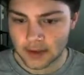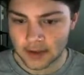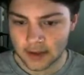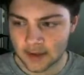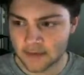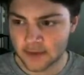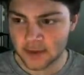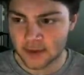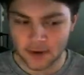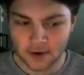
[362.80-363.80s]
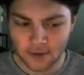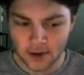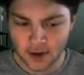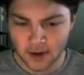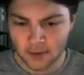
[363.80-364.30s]
Even with the runner
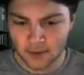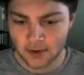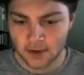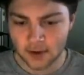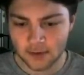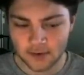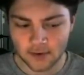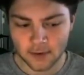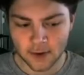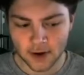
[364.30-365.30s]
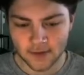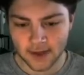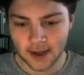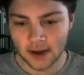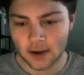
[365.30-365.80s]
running, we were only able to score 1 off
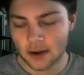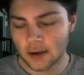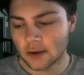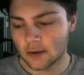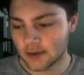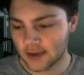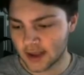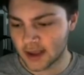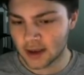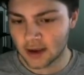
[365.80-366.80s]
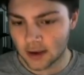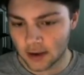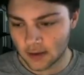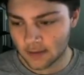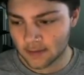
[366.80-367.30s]
that. Once again,
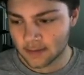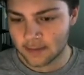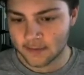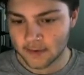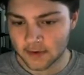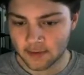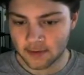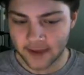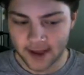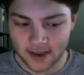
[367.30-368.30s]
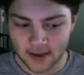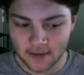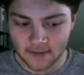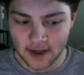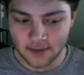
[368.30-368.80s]
we were protecting,
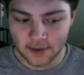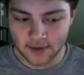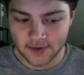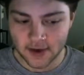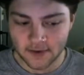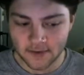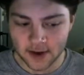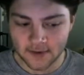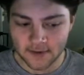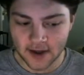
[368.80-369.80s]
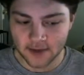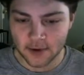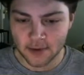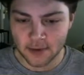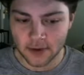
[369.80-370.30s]
fouling pitches off. We get a
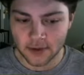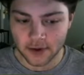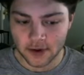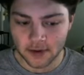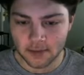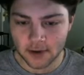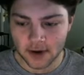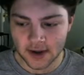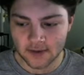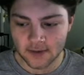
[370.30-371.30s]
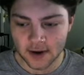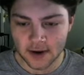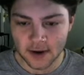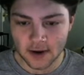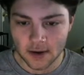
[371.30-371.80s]
fastball, middle third, put a nice swing on it.